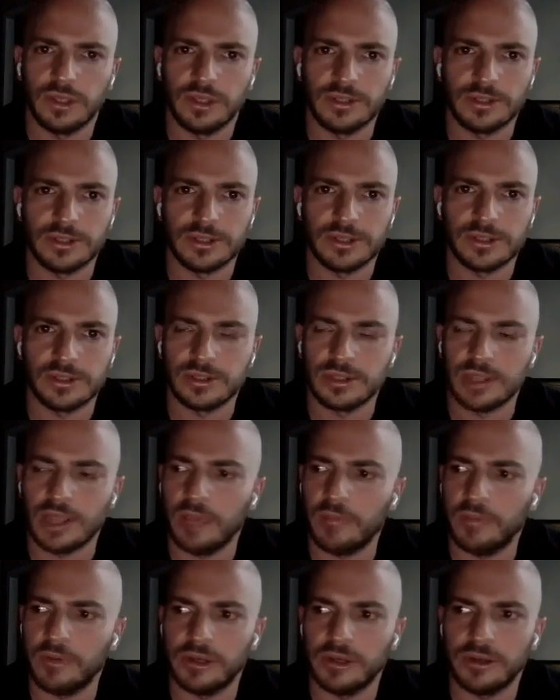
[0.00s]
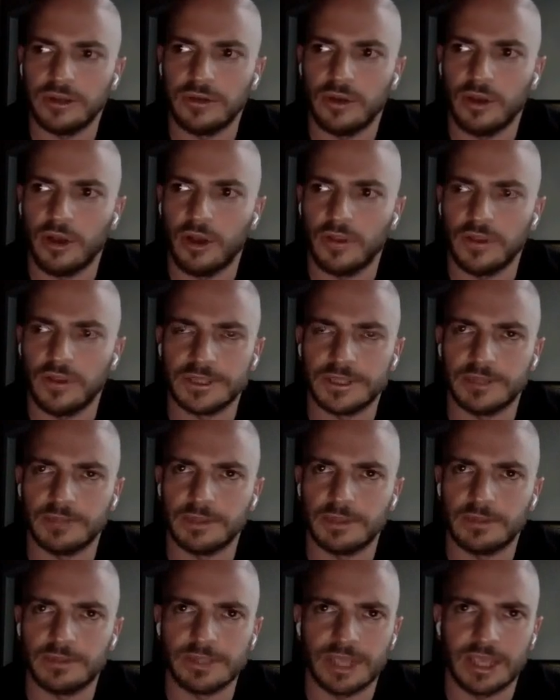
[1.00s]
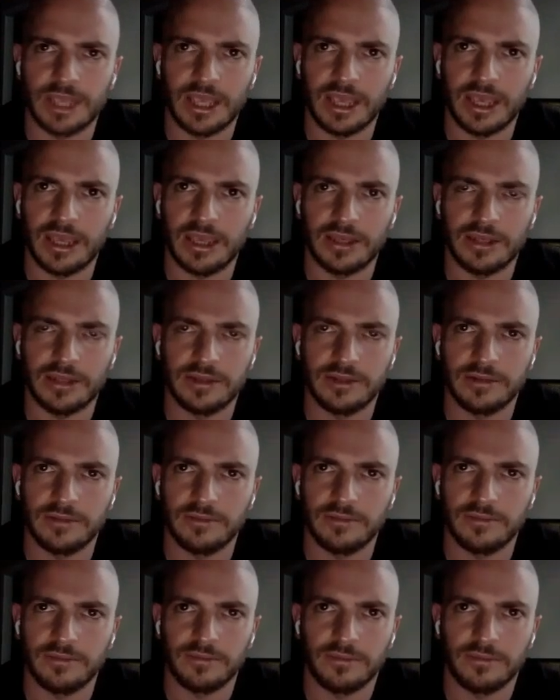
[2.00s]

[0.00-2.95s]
and just typing in all the symptoms I had, and